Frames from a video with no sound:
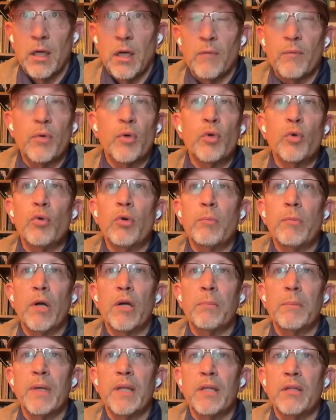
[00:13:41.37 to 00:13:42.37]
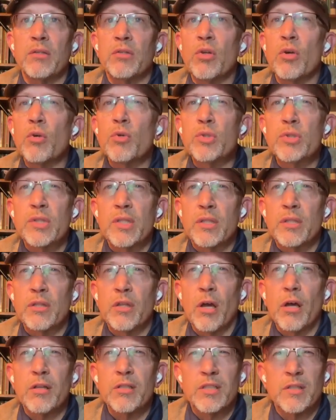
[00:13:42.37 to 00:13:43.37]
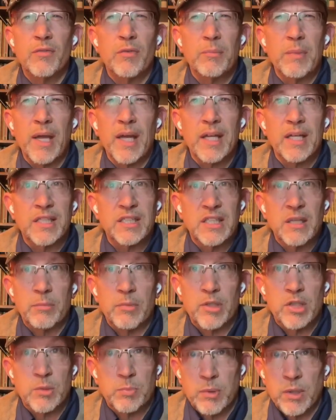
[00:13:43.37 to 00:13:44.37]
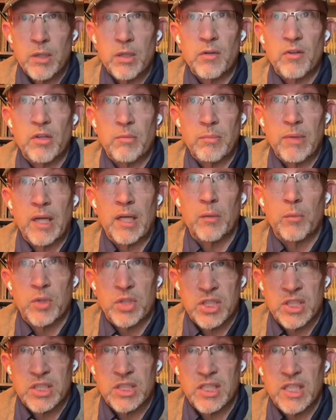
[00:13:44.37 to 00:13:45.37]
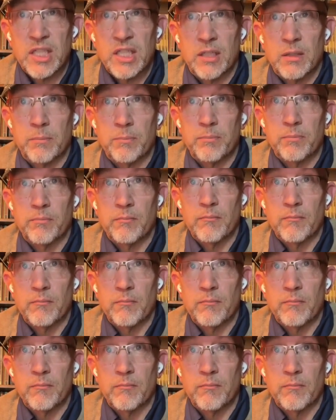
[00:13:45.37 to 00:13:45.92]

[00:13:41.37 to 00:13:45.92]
For who among men knows the thoughts of a man except the spirit of the man which is in him?